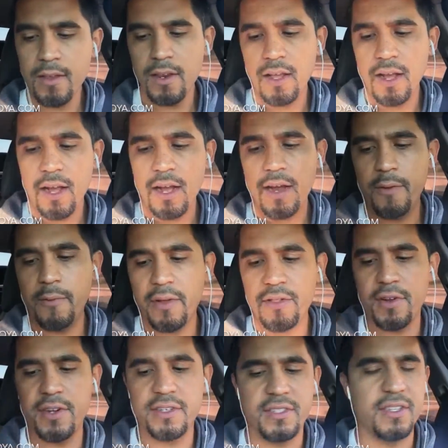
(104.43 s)

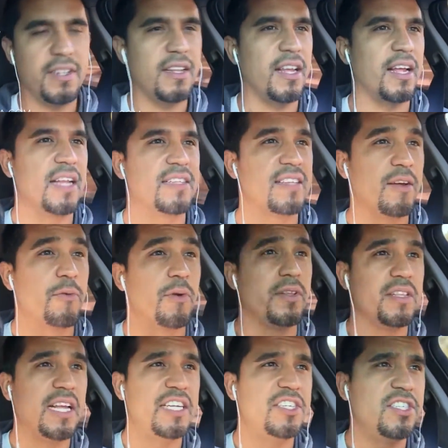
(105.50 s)
Whether it's in like it's a
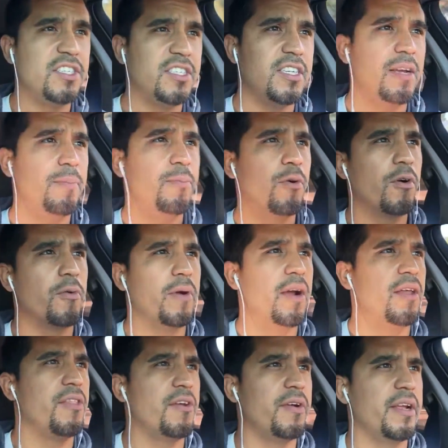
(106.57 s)
relationship, or
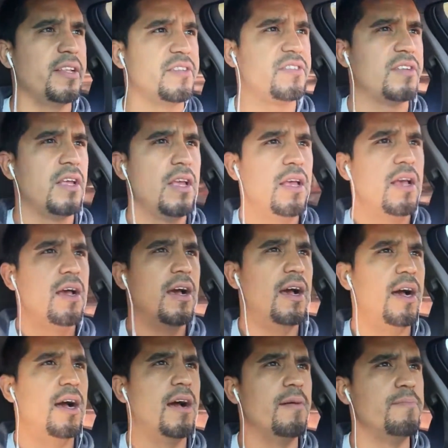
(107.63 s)
whether it's
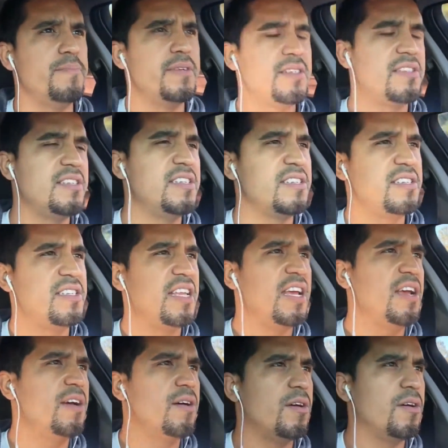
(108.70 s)
a business
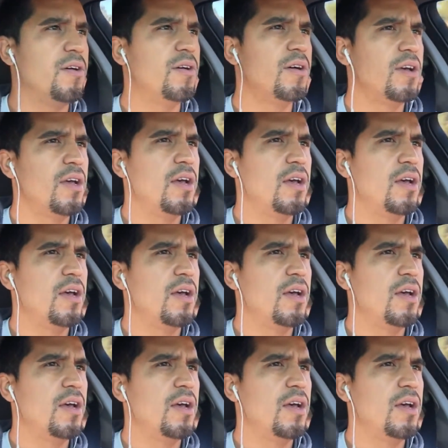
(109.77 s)
deal,